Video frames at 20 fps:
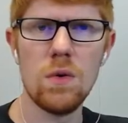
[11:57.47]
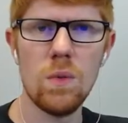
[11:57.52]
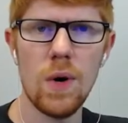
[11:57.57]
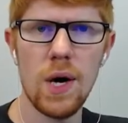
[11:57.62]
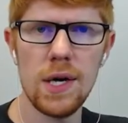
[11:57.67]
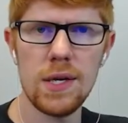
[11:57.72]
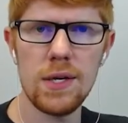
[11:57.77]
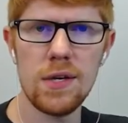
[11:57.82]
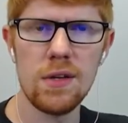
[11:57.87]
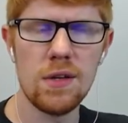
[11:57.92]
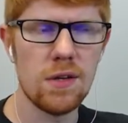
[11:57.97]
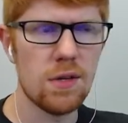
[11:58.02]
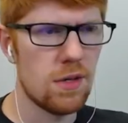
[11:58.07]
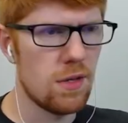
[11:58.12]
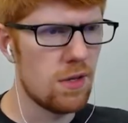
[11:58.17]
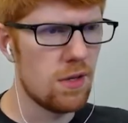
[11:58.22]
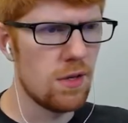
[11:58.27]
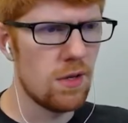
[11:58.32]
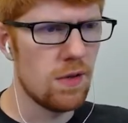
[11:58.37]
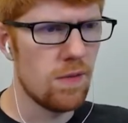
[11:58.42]
What?
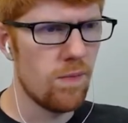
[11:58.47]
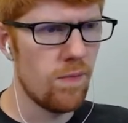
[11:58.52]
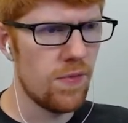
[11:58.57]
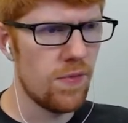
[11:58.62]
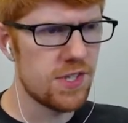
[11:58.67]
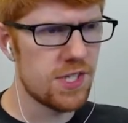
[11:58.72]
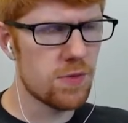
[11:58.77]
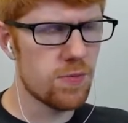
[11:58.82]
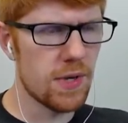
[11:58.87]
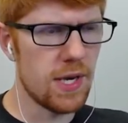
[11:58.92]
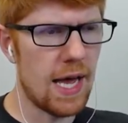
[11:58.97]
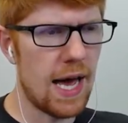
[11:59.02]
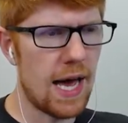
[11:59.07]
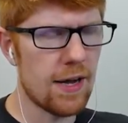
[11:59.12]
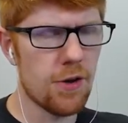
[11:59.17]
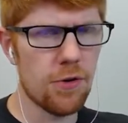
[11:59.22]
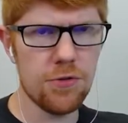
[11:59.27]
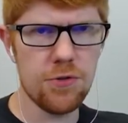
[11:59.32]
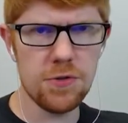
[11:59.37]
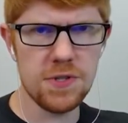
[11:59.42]
Did we not
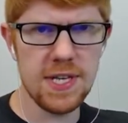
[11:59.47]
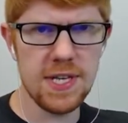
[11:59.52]
go through